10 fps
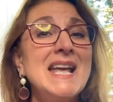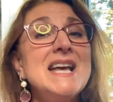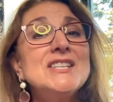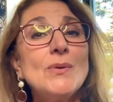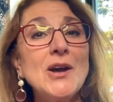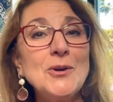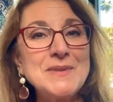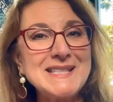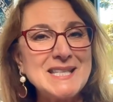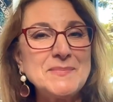So I hope
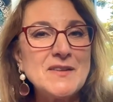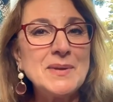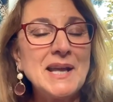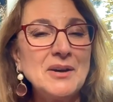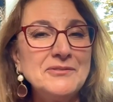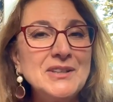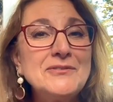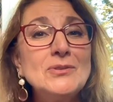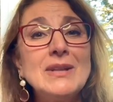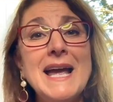these tips have been helpful.
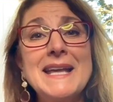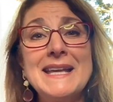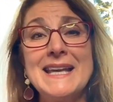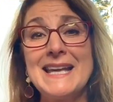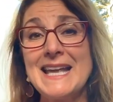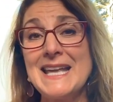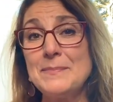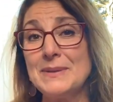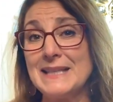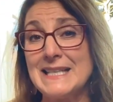If you like
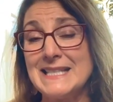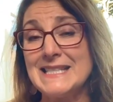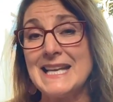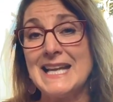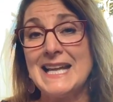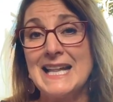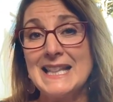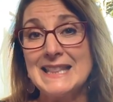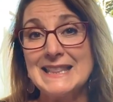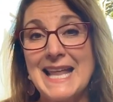it, please
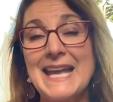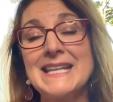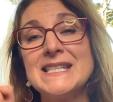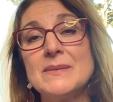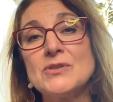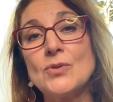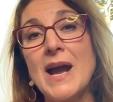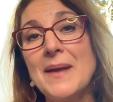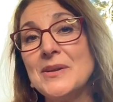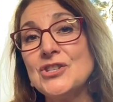like and
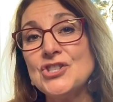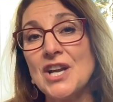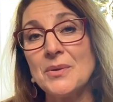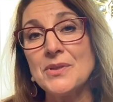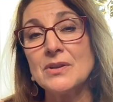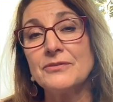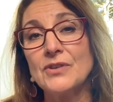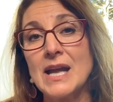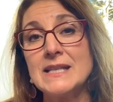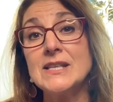subscribe and share with your
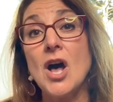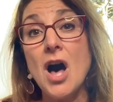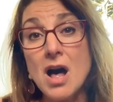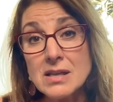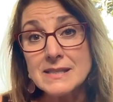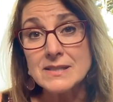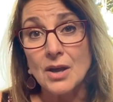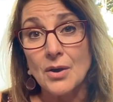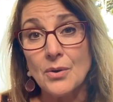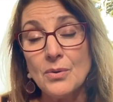friends.
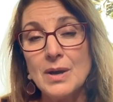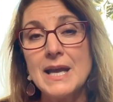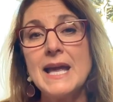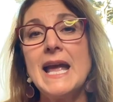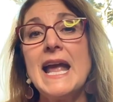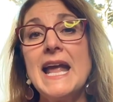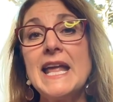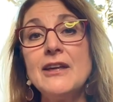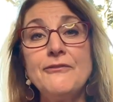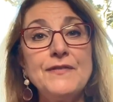Also,
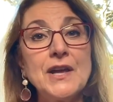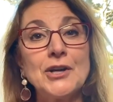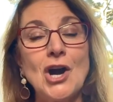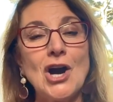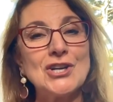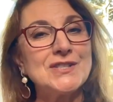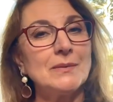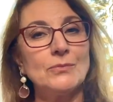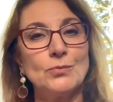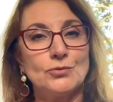if there are
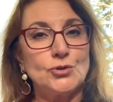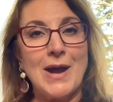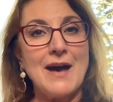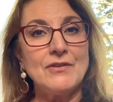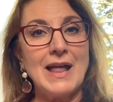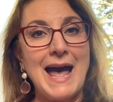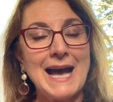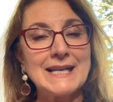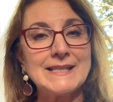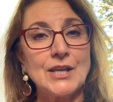some travel
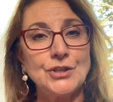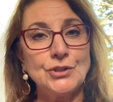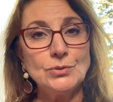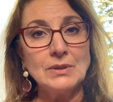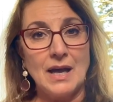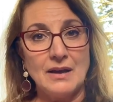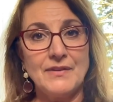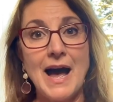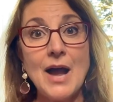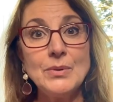hacks that you love,
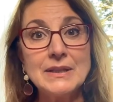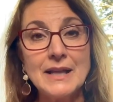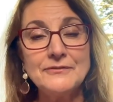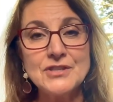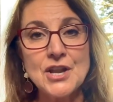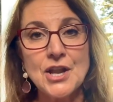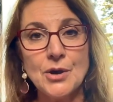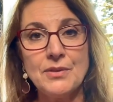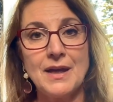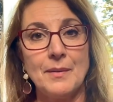I would love to
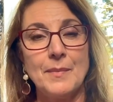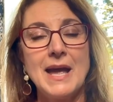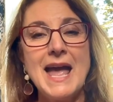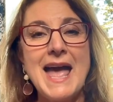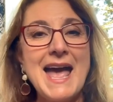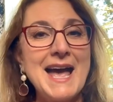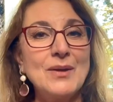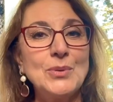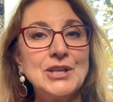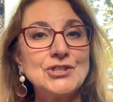know them
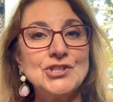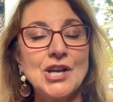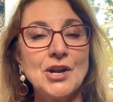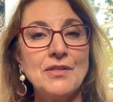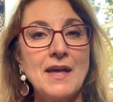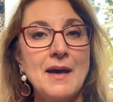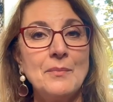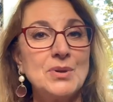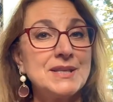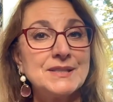and we could share
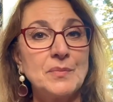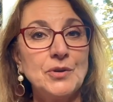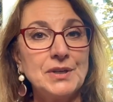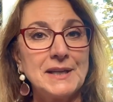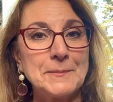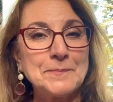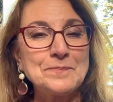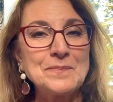them with this community.